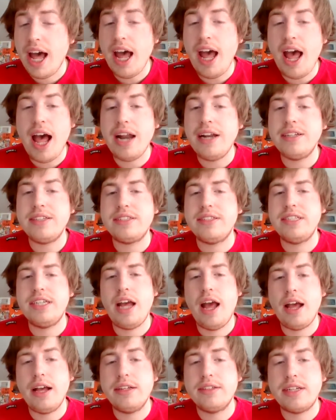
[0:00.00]
Honestly,
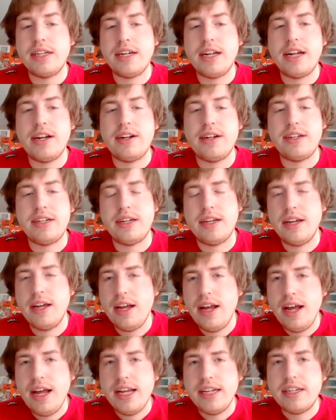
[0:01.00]
guys,
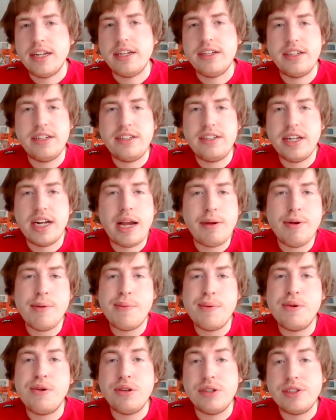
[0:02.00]
did Albert
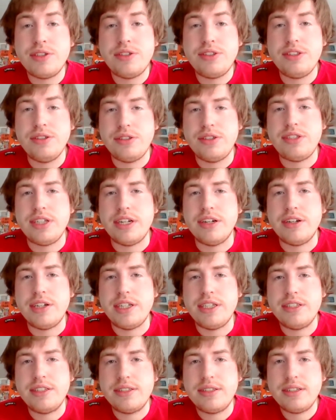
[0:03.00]
Pujols do
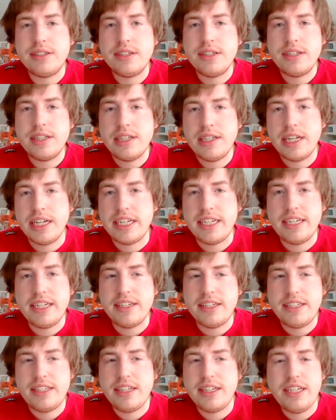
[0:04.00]
steroids? Like,
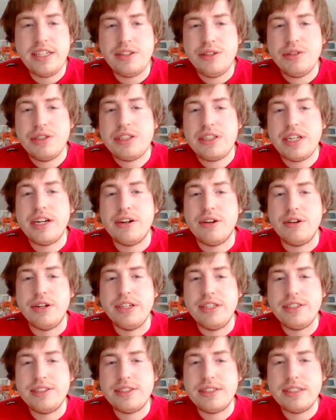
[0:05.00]
did he do
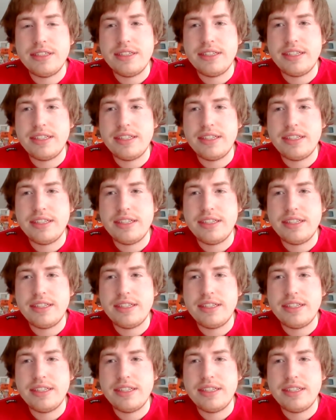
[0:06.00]
steroids?